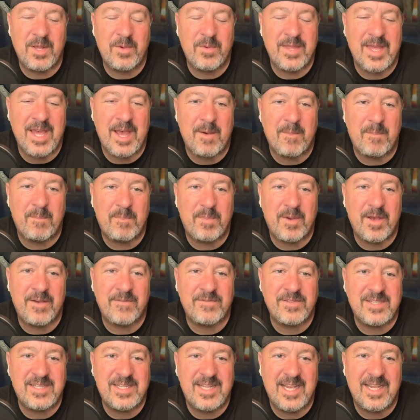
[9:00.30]
without
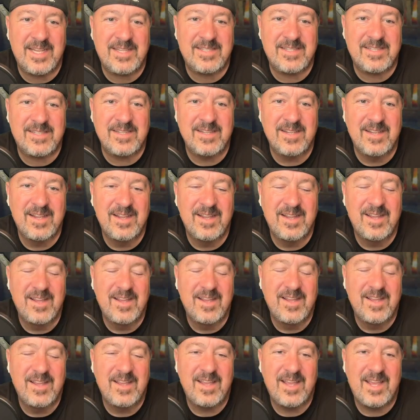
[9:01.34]
buffs takes
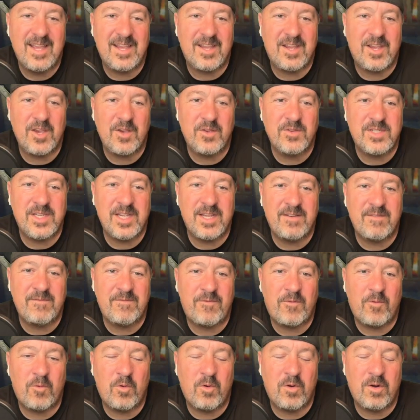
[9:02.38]
and goes in
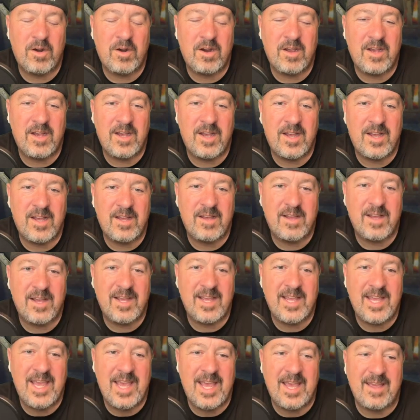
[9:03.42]
for a
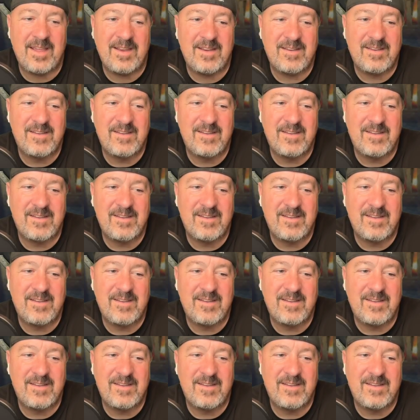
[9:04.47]
hit.